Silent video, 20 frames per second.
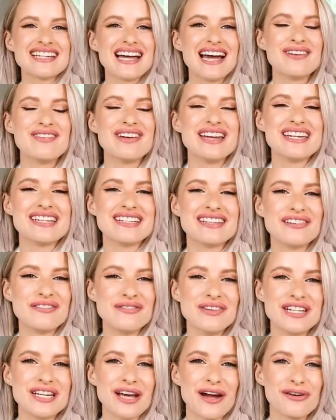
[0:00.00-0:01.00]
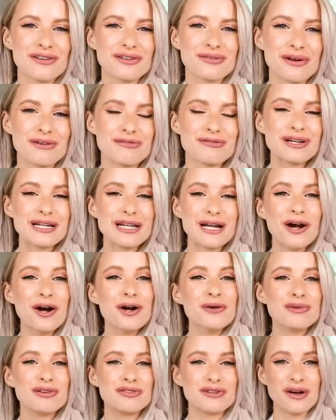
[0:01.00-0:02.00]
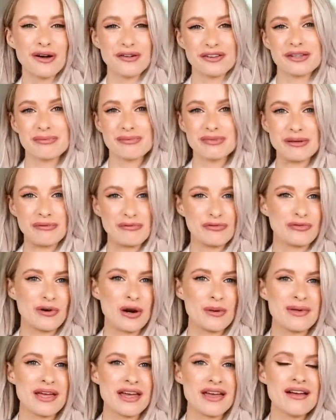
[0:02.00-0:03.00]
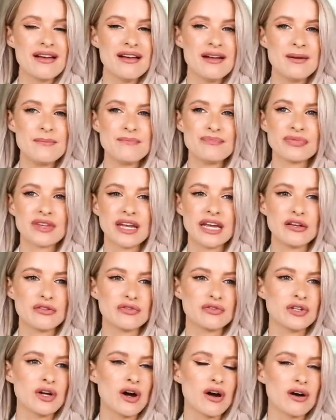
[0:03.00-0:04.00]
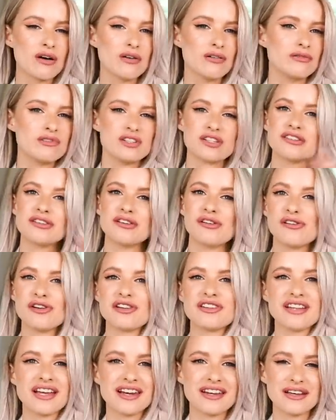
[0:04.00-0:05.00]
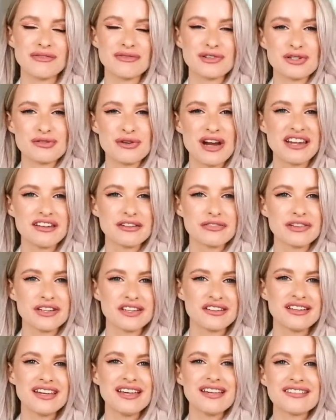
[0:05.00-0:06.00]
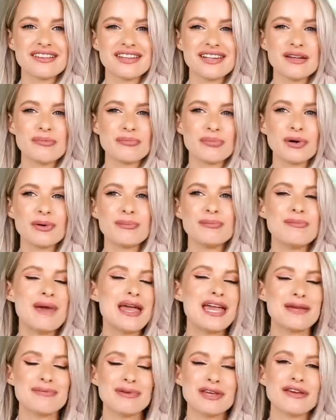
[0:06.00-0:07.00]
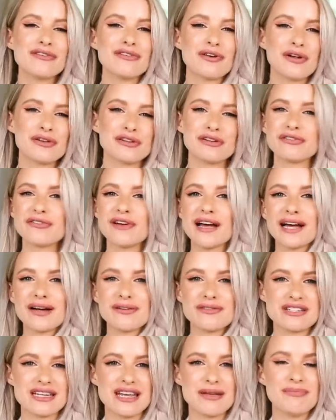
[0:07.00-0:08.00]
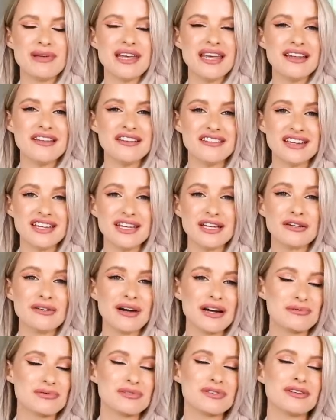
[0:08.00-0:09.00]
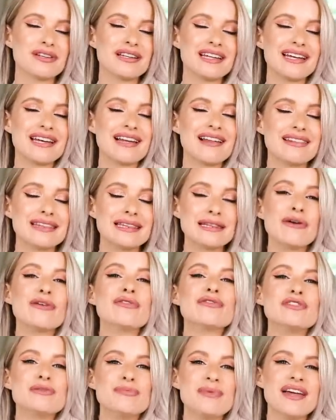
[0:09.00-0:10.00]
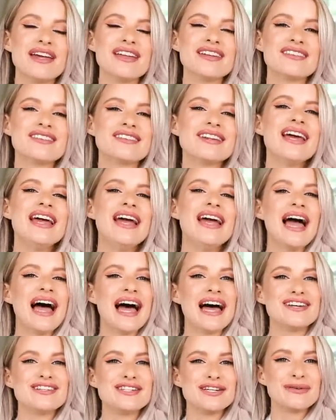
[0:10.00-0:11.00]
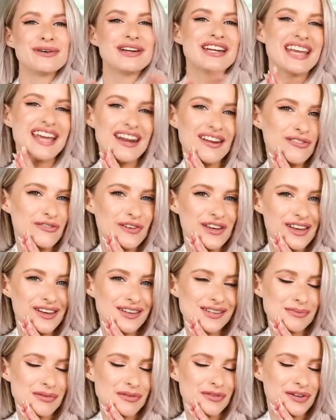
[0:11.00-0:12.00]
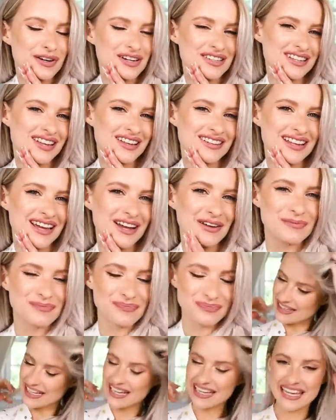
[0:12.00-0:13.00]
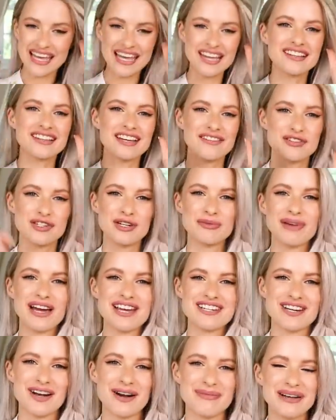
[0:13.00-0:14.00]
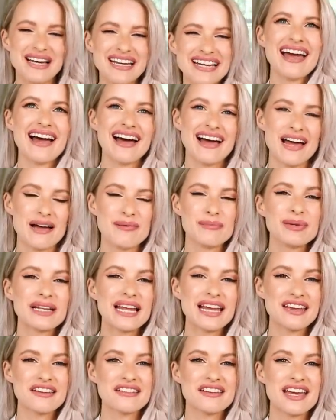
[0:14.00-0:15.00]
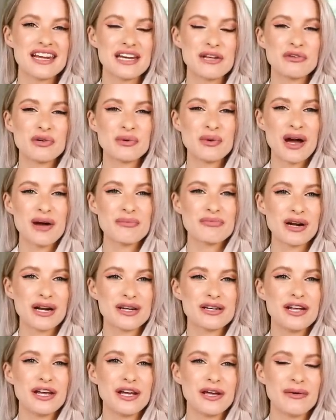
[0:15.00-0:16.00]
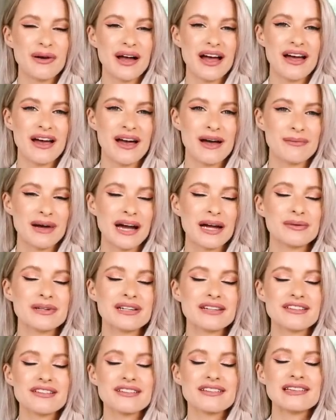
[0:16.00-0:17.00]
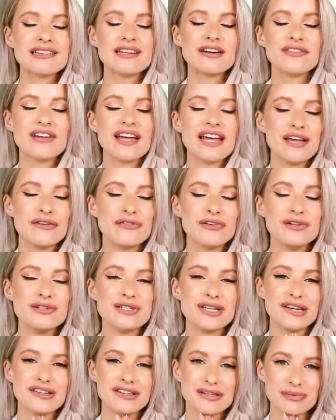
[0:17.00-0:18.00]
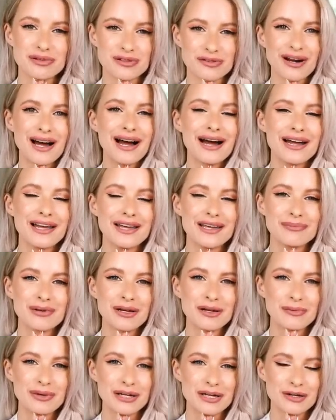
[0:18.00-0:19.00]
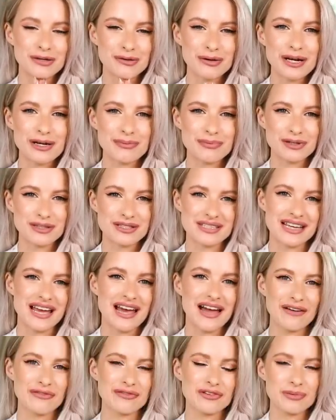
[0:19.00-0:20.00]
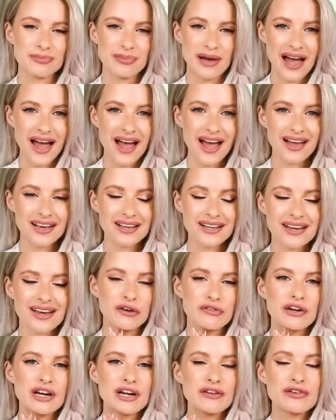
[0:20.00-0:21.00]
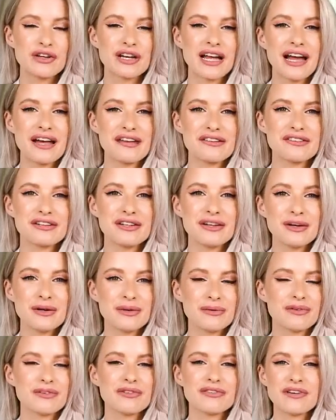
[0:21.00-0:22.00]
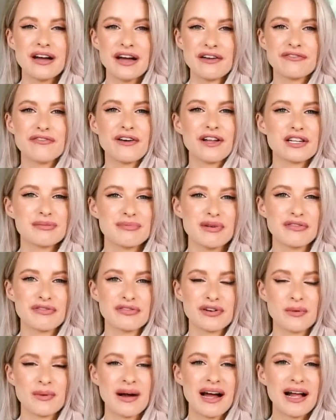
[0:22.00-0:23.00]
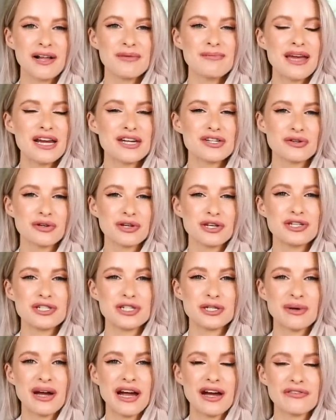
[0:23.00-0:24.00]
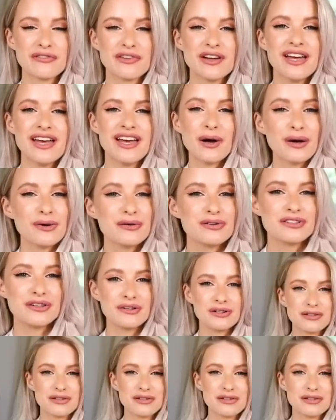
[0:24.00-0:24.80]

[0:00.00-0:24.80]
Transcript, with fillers: of time went into this video, so I really hope you've got something from it. If not, just an understanding of the trends for the season, but maybe you've also found a piece that you absolutely love to bits and you want to get it first before it sells out. In that case, I've done my job. Um, but like I said, if you are brand new, um, I would just love it if you did subscribe. It would be incredible to have you back. For any of you guys who have followed me for a while, make sure you do have post